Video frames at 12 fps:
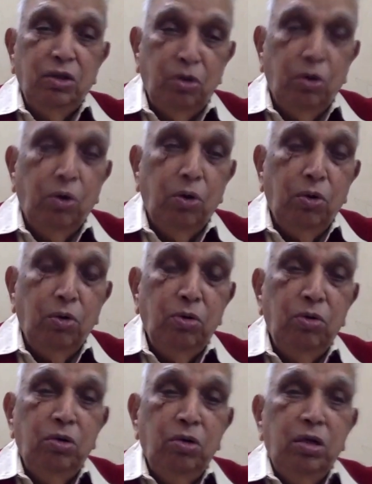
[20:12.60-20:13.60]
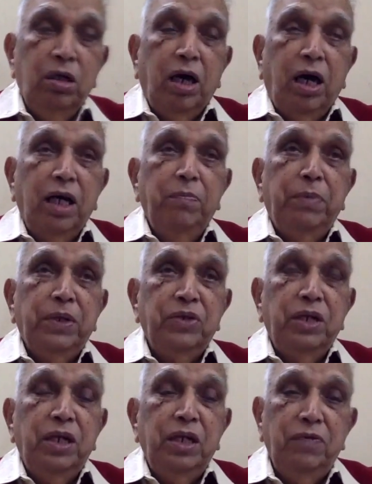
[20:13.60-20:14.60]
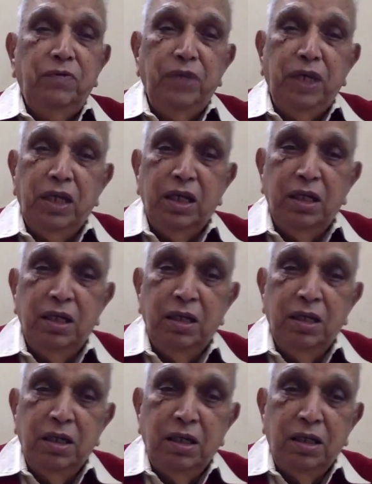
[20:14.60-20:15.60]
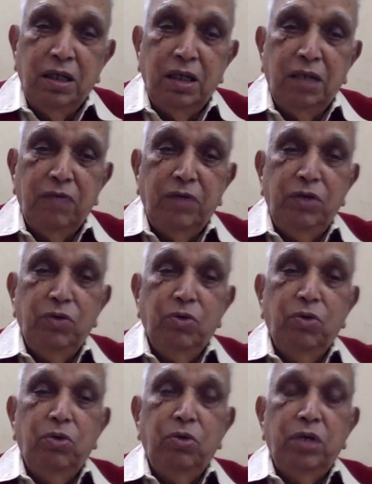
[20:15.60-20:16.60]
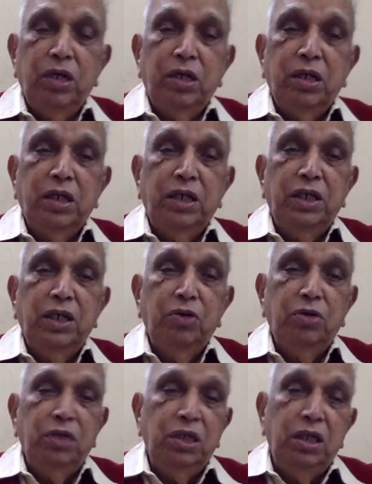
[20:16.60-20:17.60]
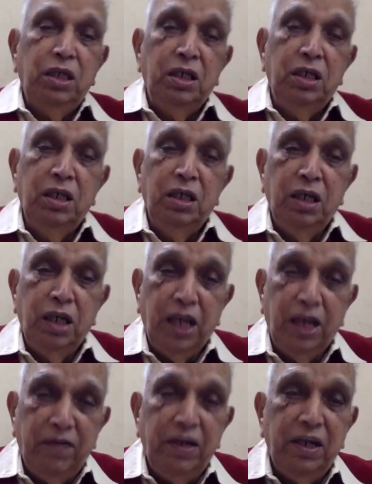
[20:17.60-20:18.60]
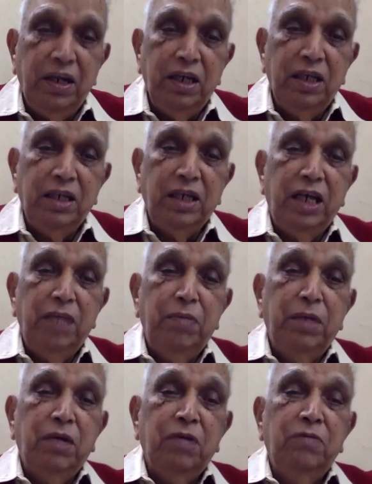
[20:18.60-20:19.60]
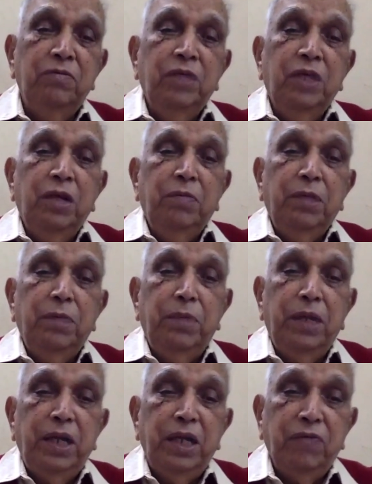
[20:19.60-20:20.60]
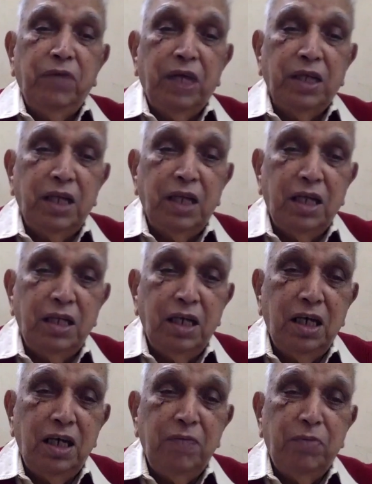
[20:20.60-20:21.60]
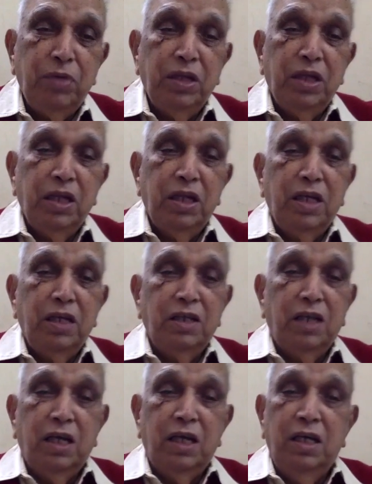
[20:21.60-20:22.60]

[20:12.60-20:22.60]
Though I personally feel that when you go get into the level and caliber of people like Vyasaraja and Purandaradasa,